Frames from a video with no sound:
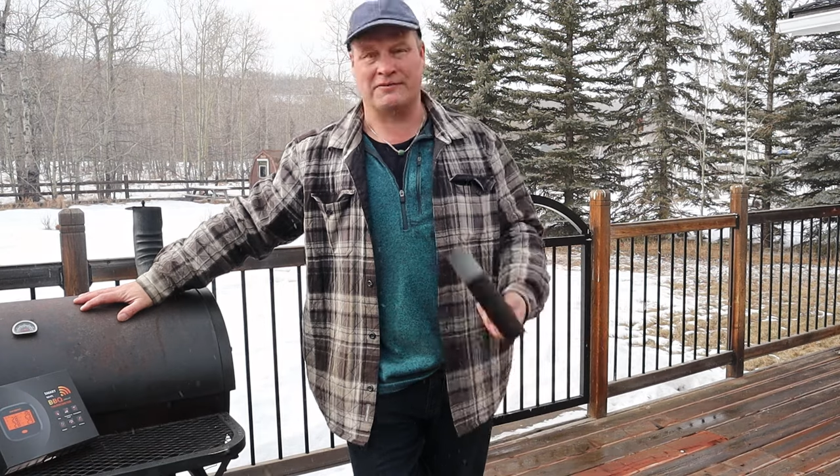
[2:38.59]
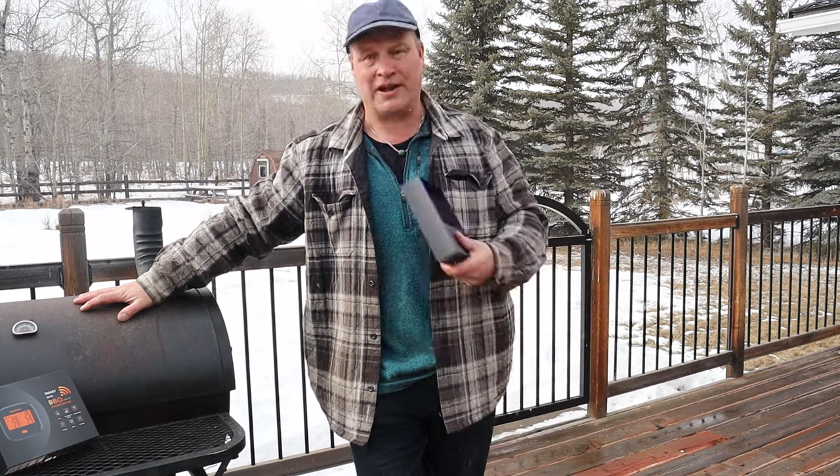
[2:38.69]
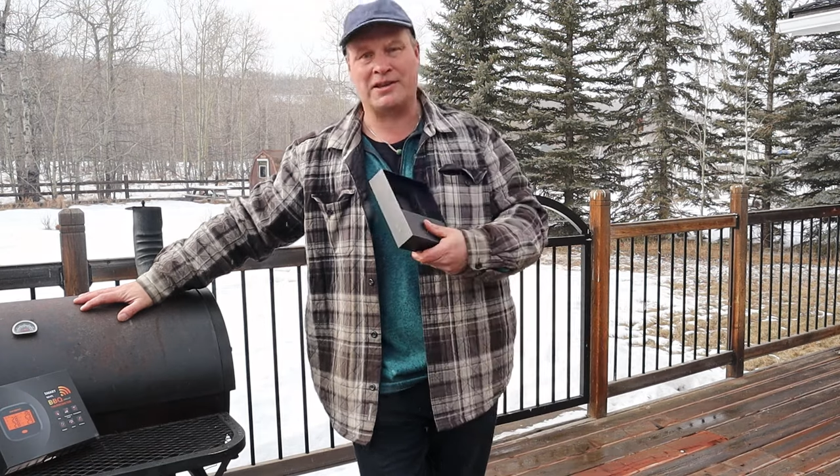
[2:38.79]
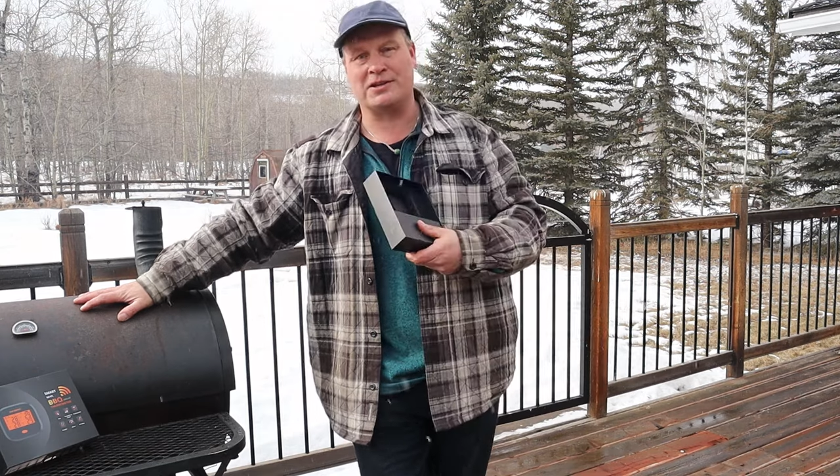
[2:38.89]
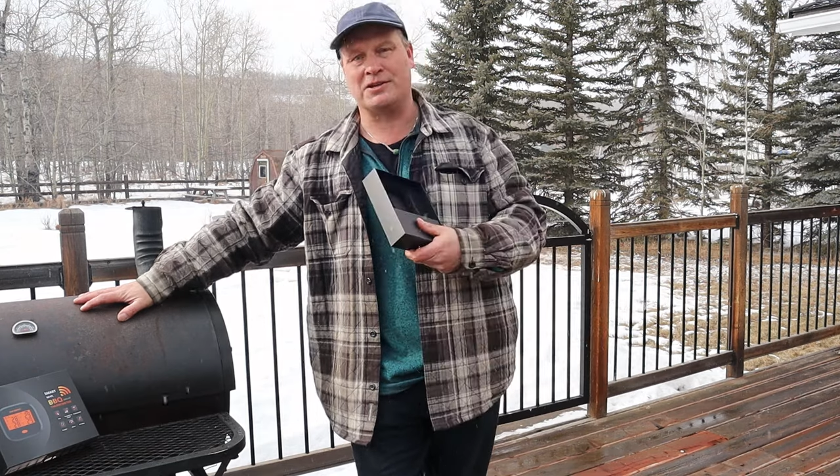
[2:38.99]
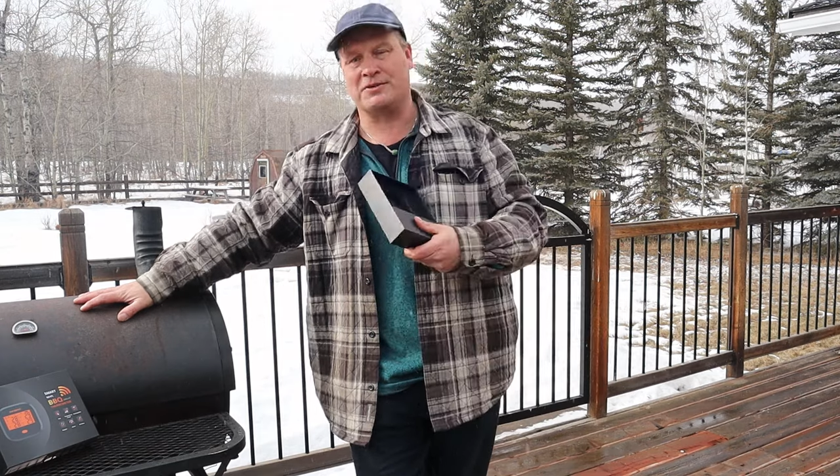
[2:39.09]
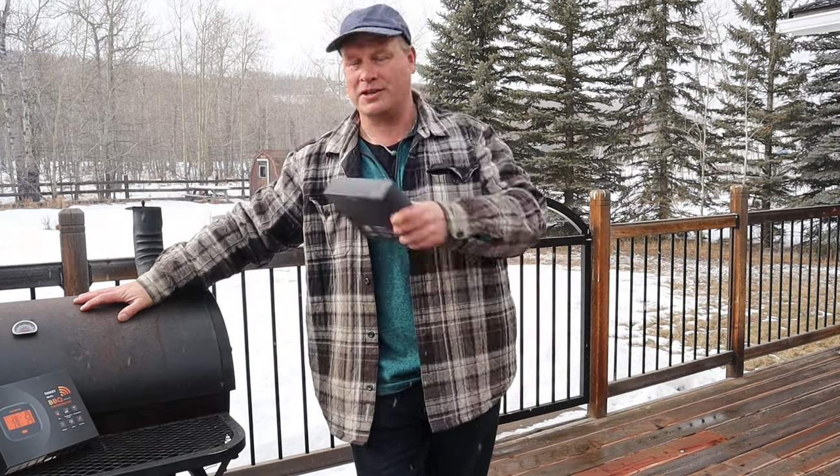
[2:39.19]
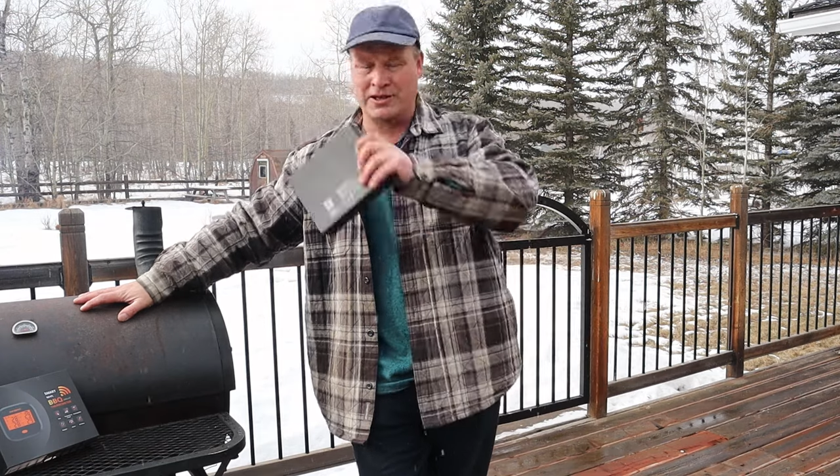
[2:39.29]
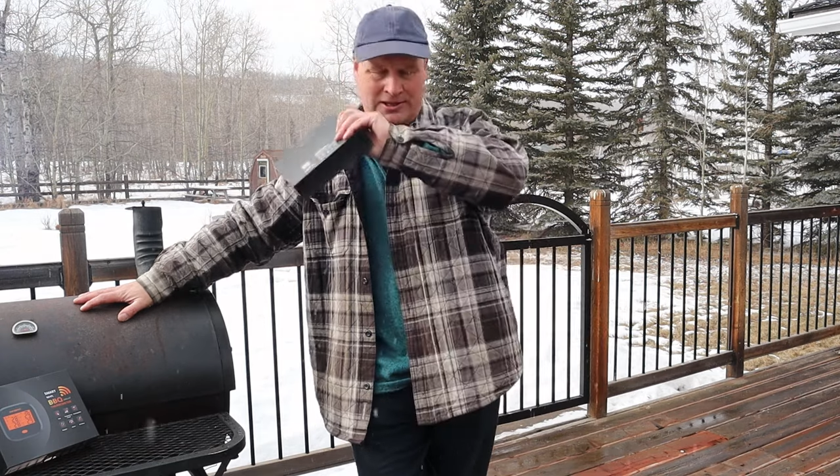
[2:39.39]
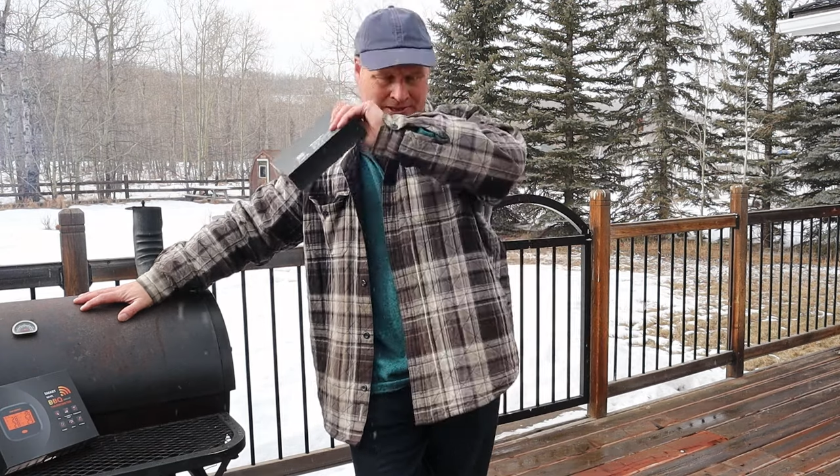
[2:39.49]
If I can do
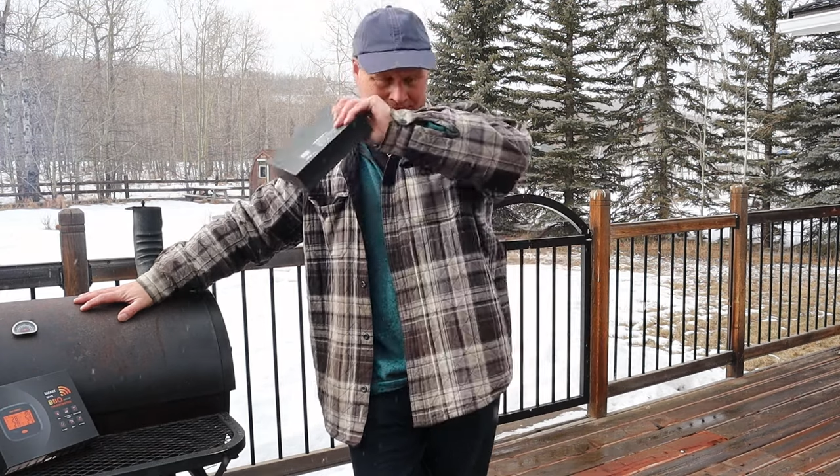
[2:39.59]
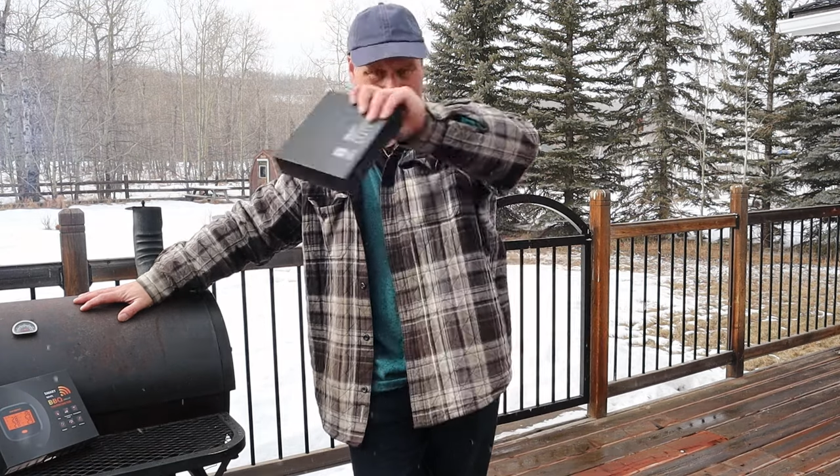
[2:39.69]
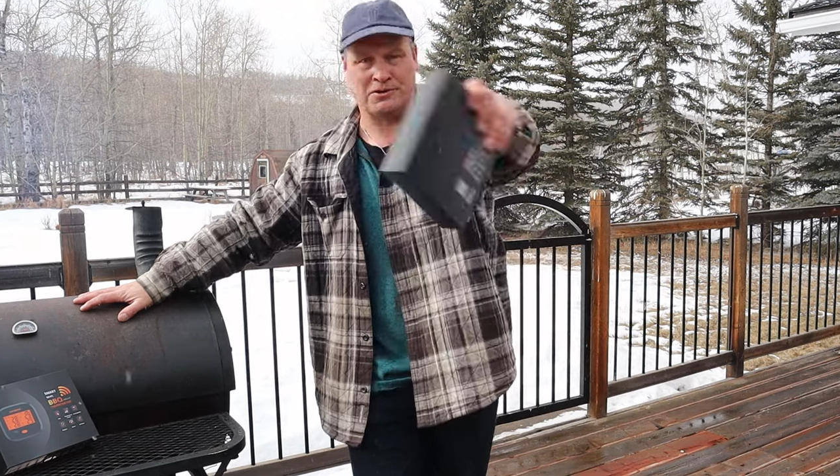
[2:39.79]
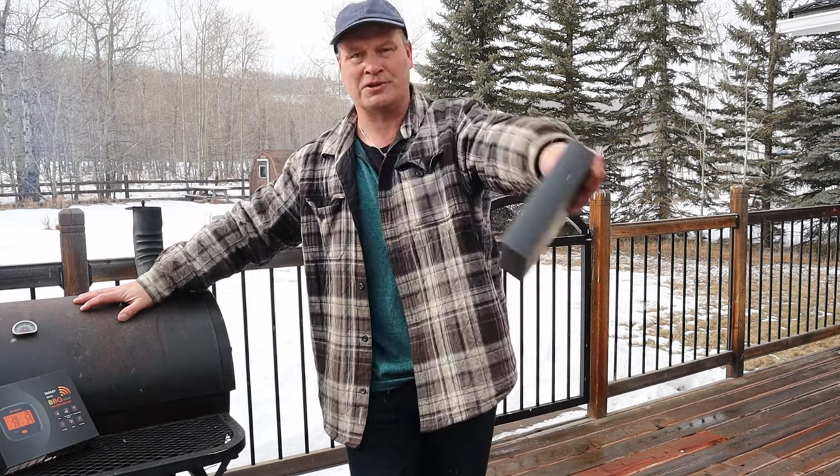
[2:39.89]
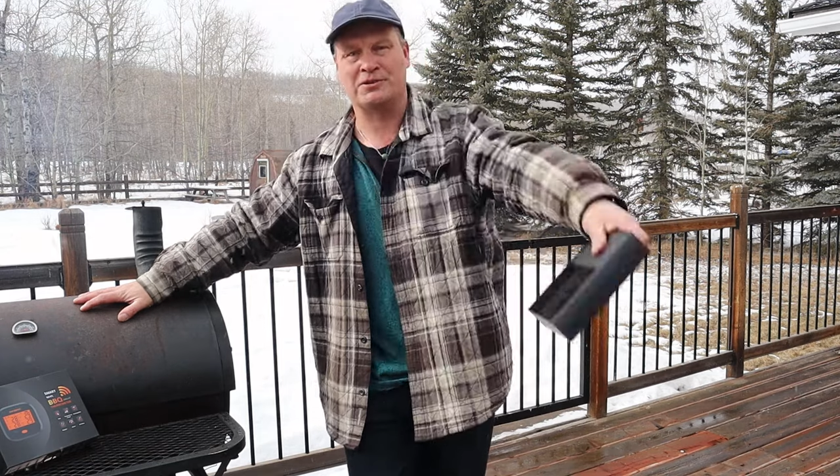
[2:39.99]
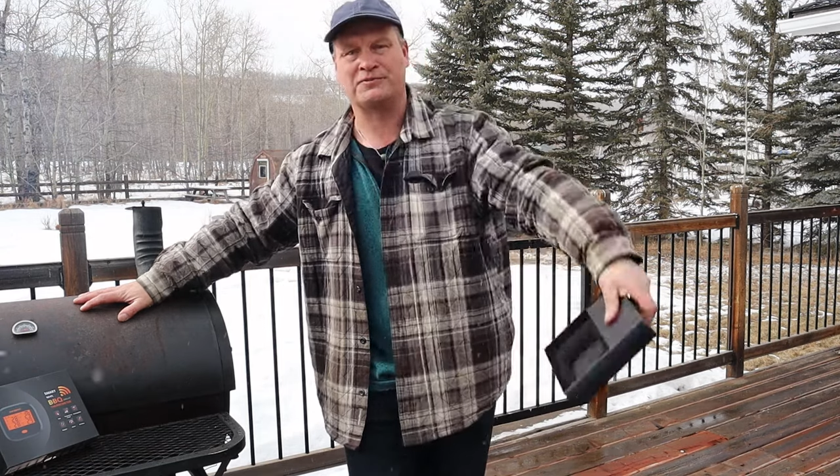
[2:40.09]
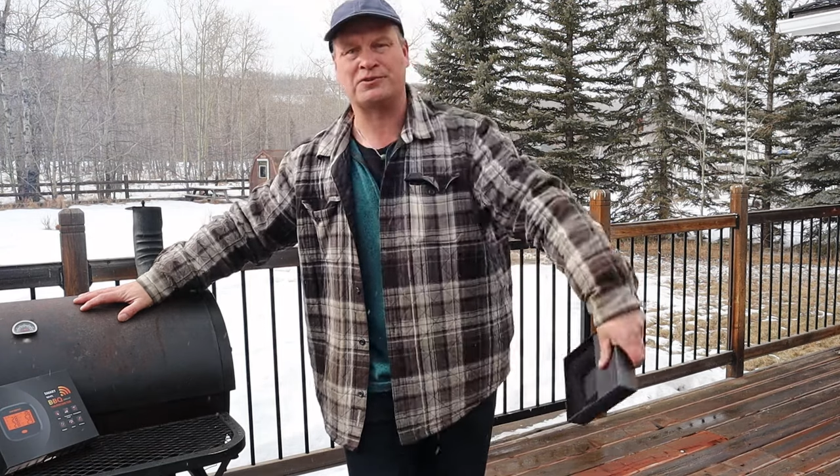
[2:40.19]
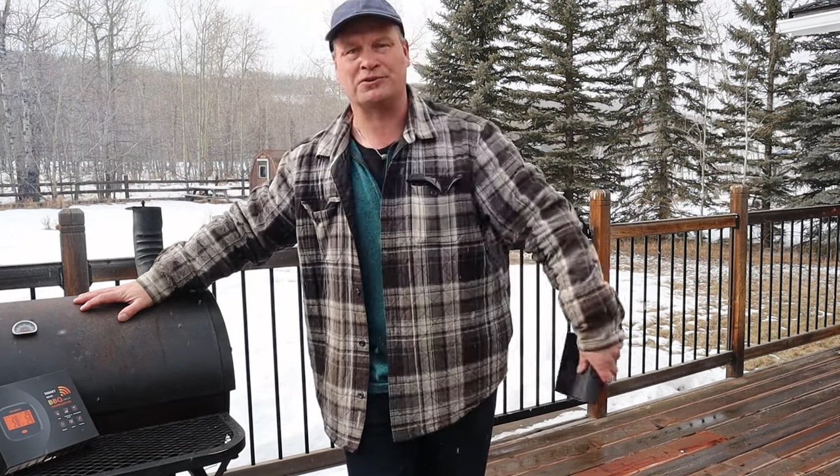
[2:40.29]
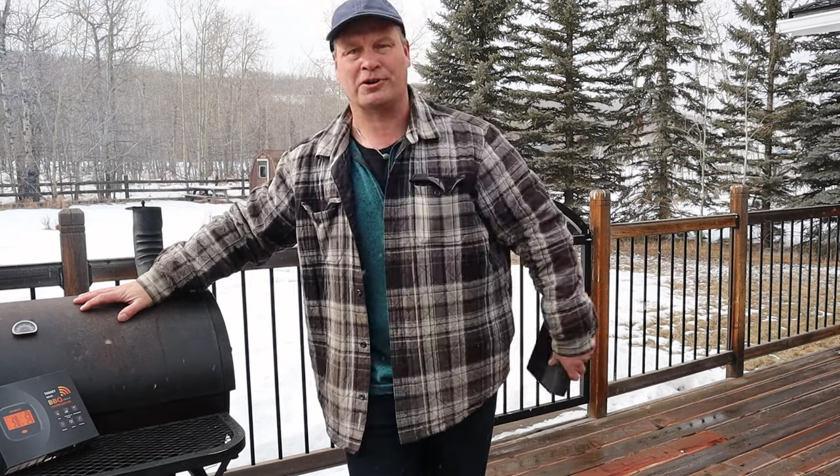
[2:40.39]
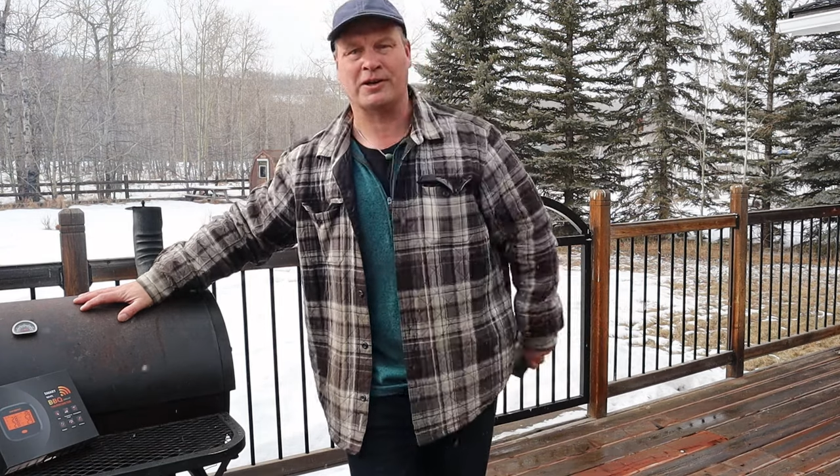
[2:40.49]
it, you can do it
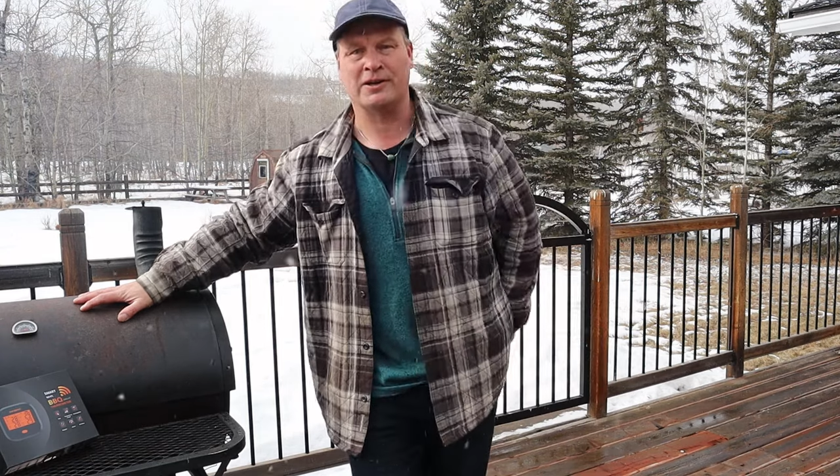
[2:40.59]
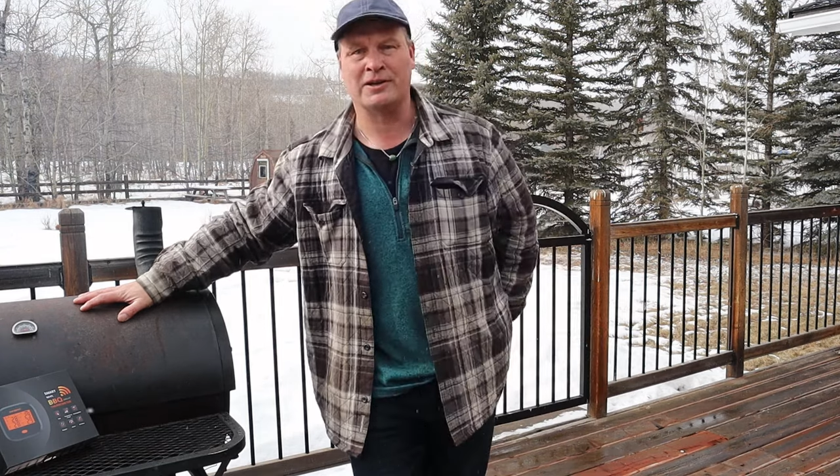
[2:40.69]
for sure.